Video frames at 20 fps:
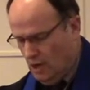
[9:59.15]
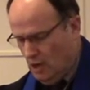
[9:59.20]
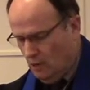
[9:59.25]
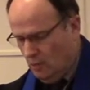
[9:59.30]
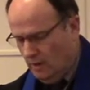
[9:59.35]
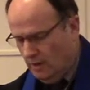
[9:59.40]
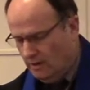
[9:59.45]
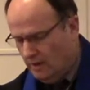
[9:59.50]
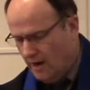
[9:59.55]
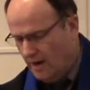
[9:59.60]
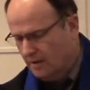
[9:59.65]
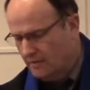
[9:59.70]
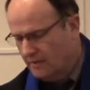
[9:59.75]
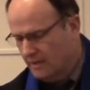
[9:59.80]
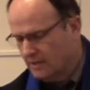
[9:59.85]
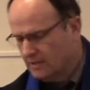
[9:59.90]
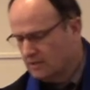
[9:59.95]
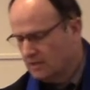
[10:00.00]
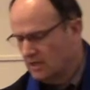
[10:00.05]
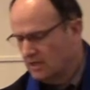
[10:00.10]
We learned
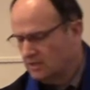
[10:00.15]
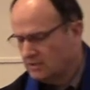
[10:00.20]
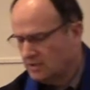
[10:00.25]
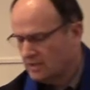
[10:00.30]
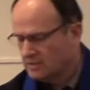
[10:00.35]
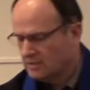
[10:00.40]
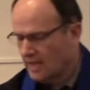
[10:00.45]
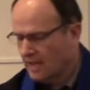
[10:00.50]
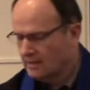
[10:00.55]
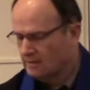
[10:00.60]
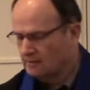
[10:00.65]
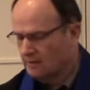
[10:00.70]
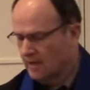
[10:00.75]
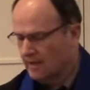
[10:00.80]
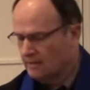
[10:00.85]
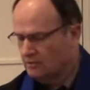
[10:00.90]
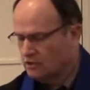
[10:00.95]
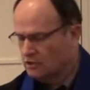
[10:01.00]
that Jesus and light